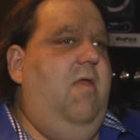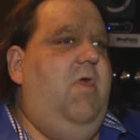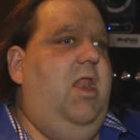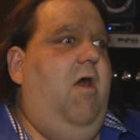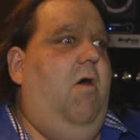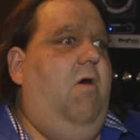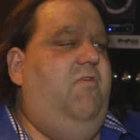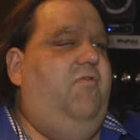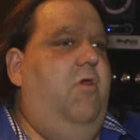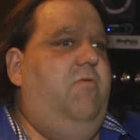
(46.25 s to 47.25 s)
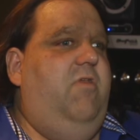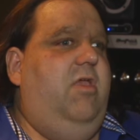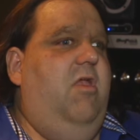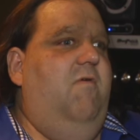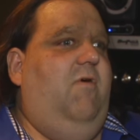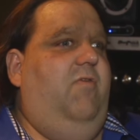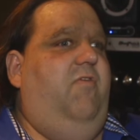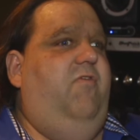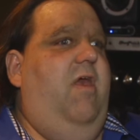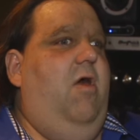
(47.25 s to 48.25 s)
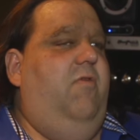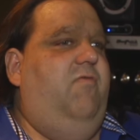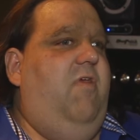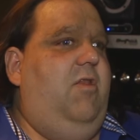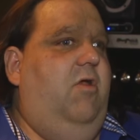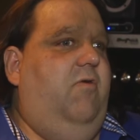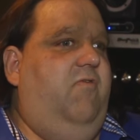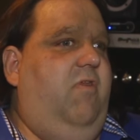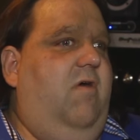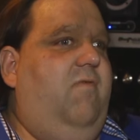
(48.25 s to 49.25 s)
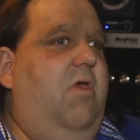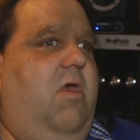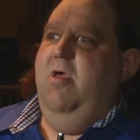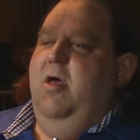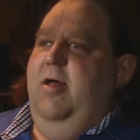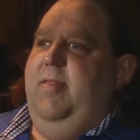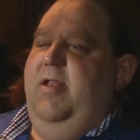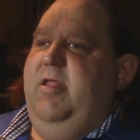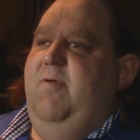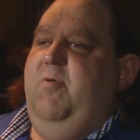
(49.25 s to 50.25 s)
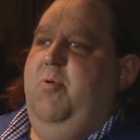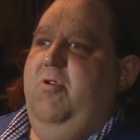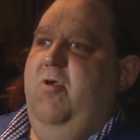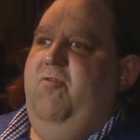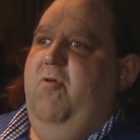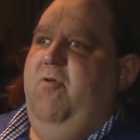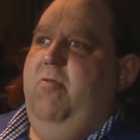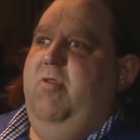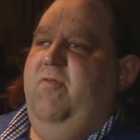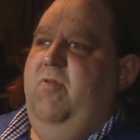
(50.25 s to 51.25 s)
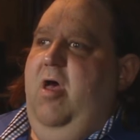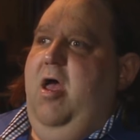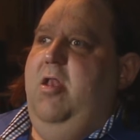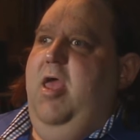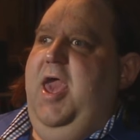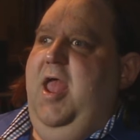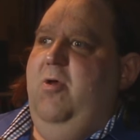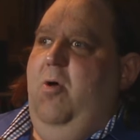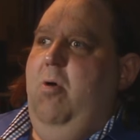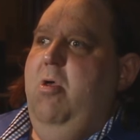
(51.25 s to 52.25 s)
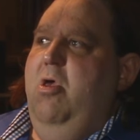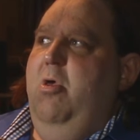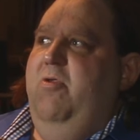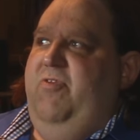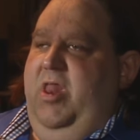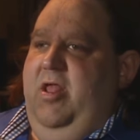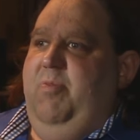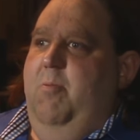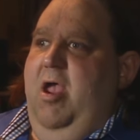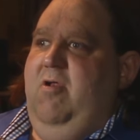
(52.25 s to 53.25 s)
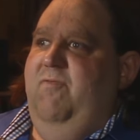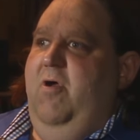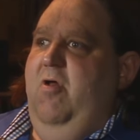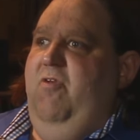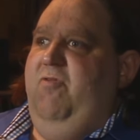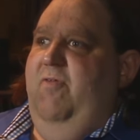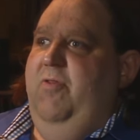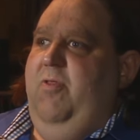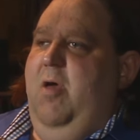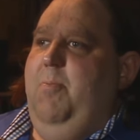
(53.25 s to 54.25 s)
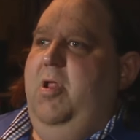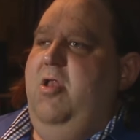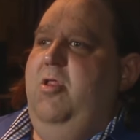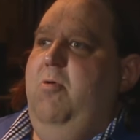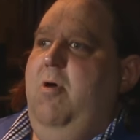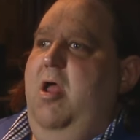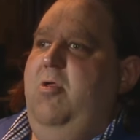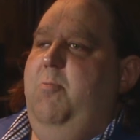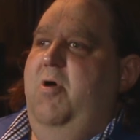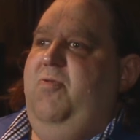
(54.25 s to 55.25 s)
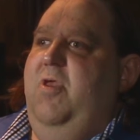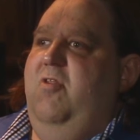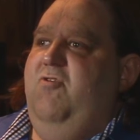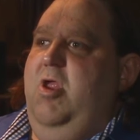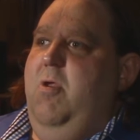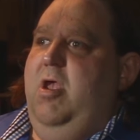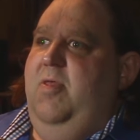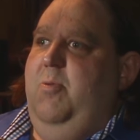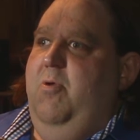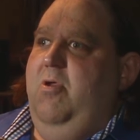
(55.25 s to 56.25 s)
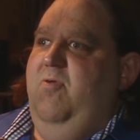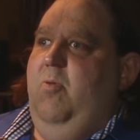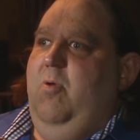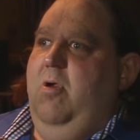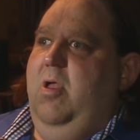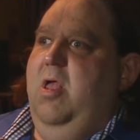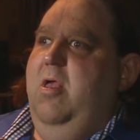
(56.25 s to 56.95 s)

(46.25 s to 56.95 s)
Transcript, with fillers: And then I also take care of all the sound technical stuff. A lot of times a producer does not handle setting up the microphones and stuff like that. But I do I do both the engineering and the producer work.